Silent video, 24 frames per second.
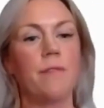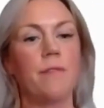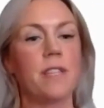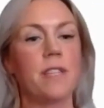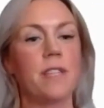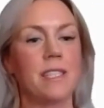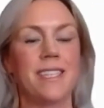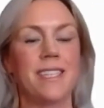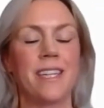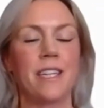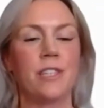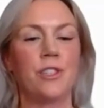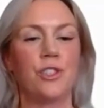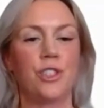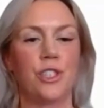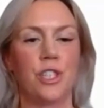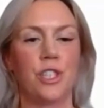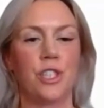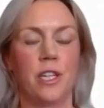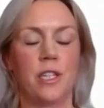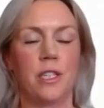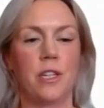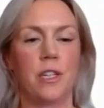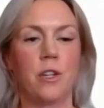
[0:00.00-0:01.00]
of this
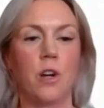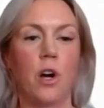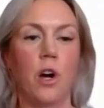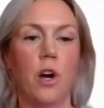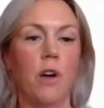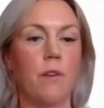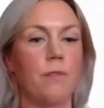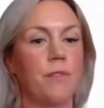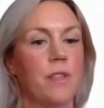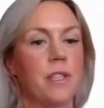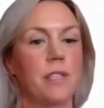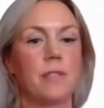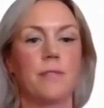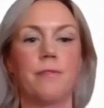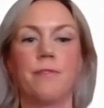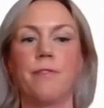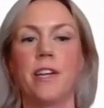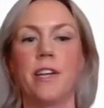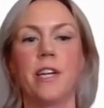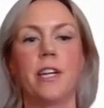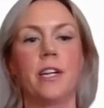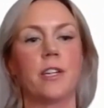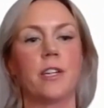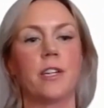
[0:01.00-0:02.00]
tension and all of this
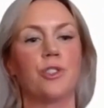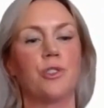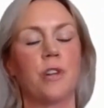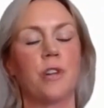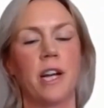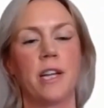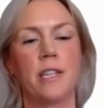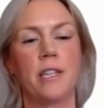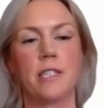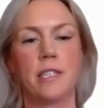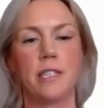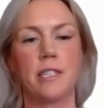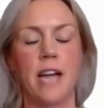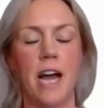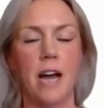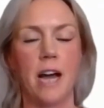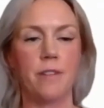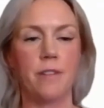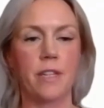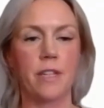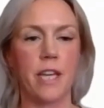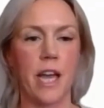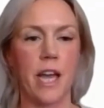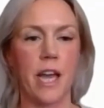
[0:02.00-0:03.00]
fear, trying to
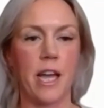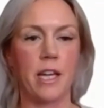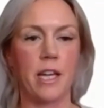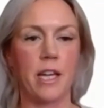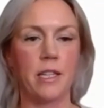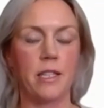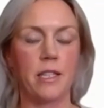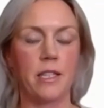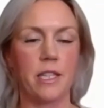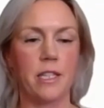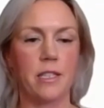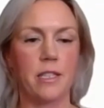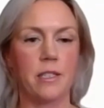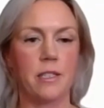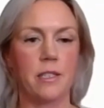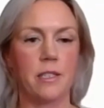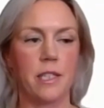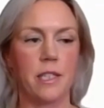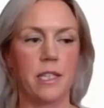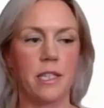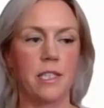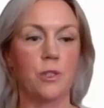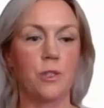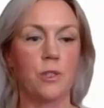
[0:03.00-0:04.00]
navigate
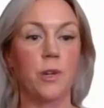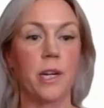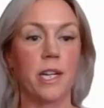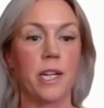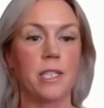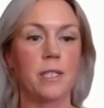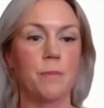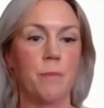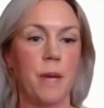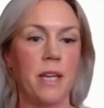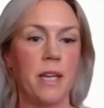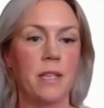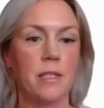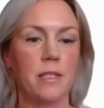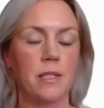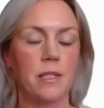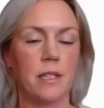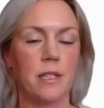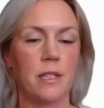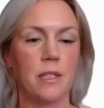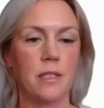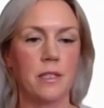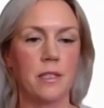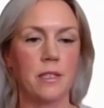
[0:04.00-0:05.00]
these gray
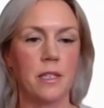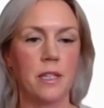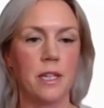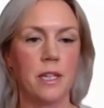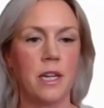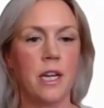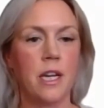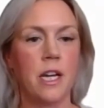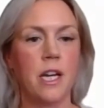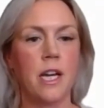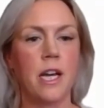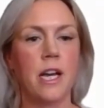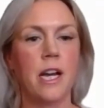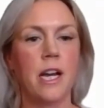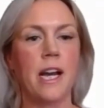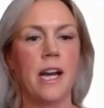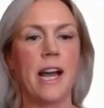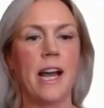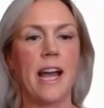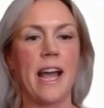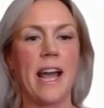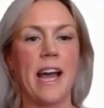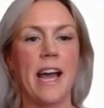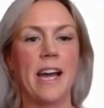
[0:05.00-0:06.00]
spaces.
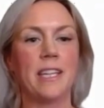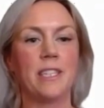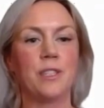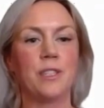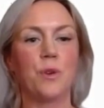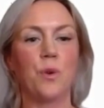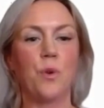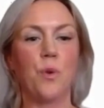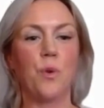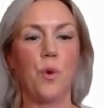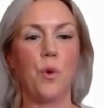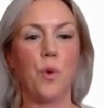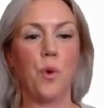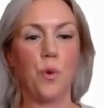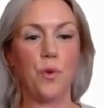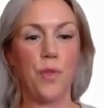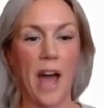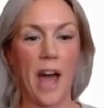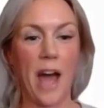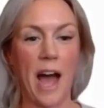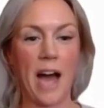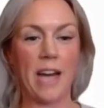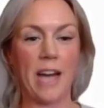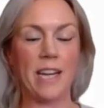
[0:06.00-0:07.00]
And
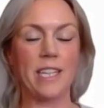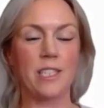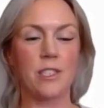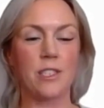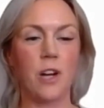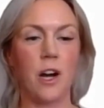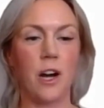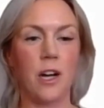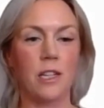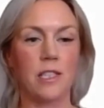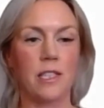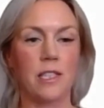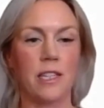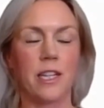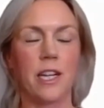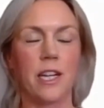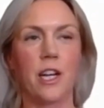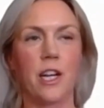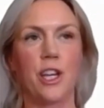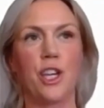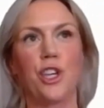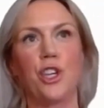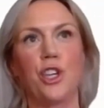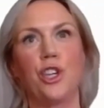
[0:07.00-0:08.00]
that is causing
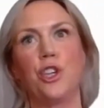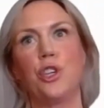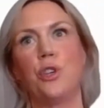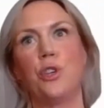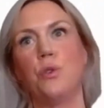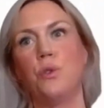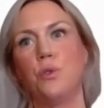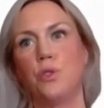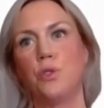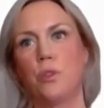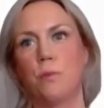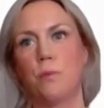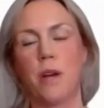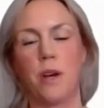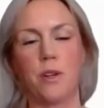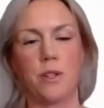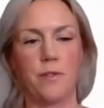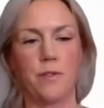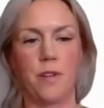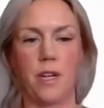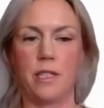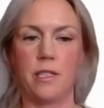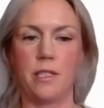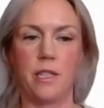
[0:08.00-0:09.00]
a huge amount
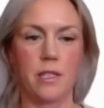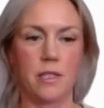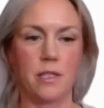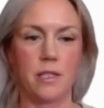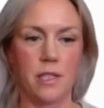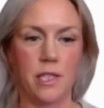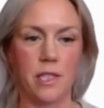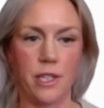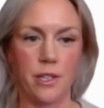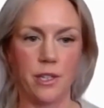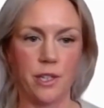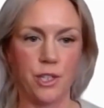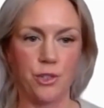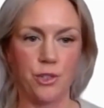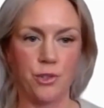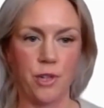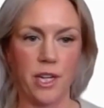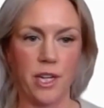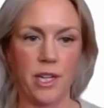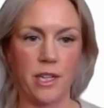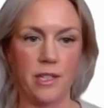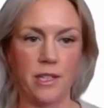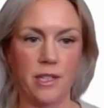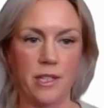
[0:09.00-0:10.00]
of unnecessary
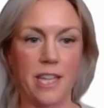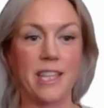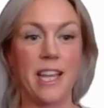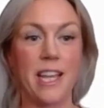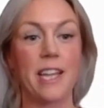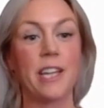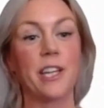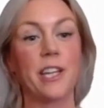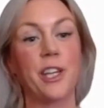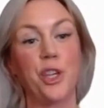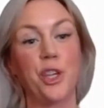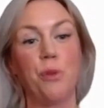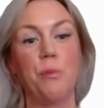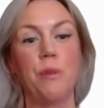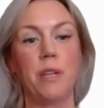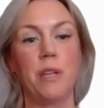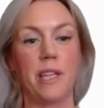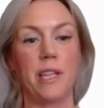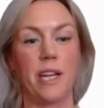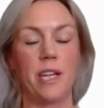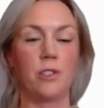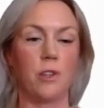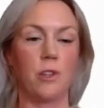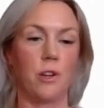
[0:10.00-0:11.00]
drain that then
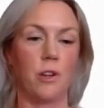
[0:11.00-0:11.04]
accumulates